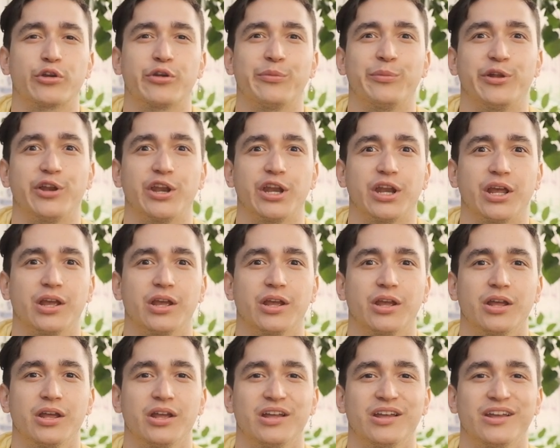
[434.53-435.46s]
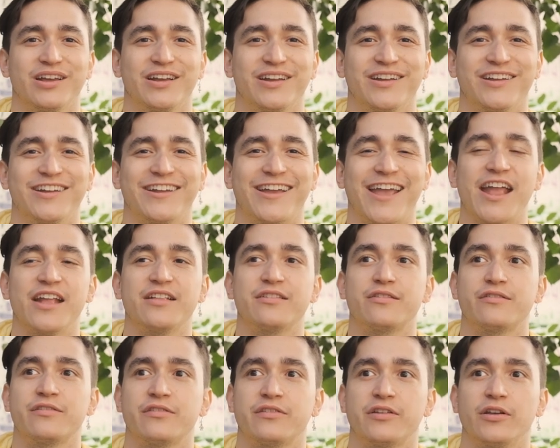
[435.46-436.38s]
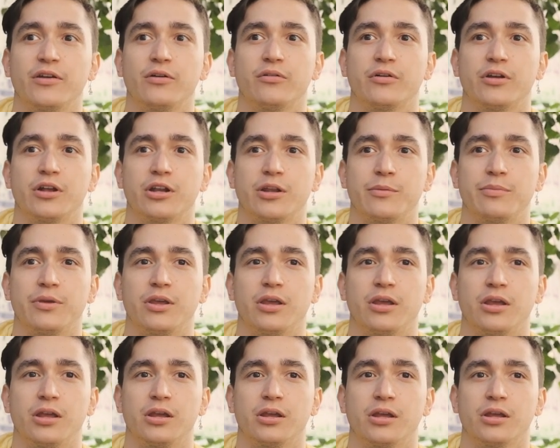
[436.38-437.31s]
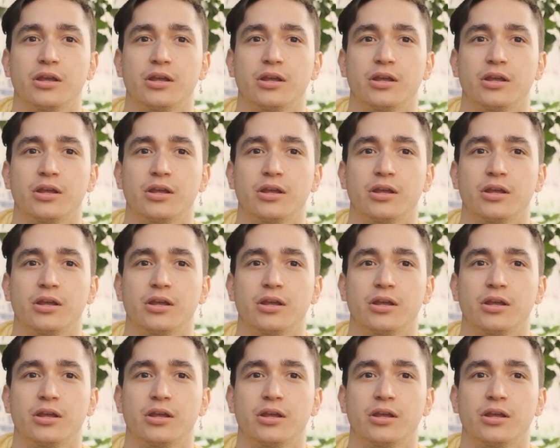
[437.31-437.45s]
community, it's still going to be